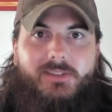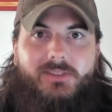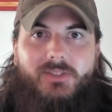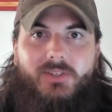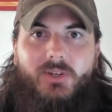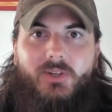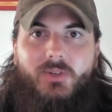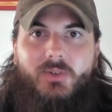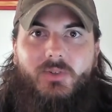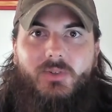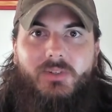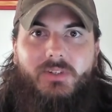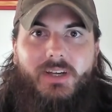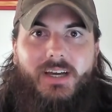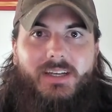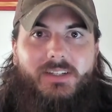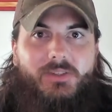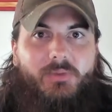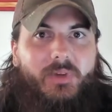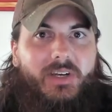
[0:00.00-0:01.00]
so
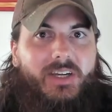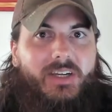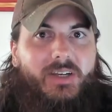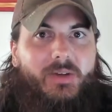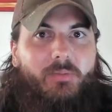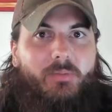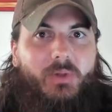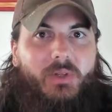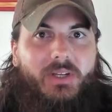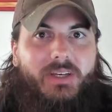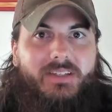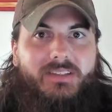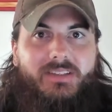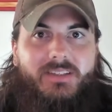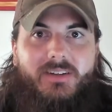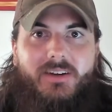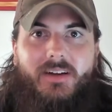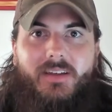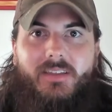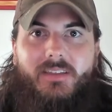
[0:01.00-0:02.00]
not too many complaints
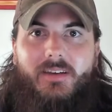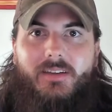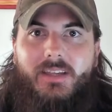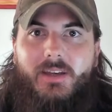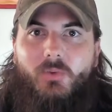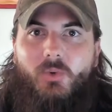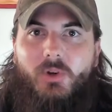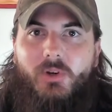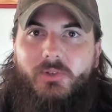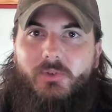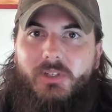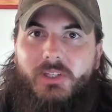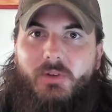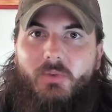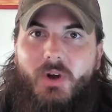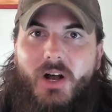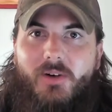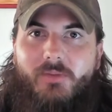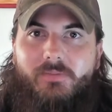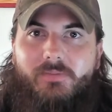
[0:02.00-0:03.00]
here. I thought they worked really
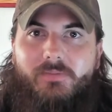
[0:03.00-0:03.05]
well.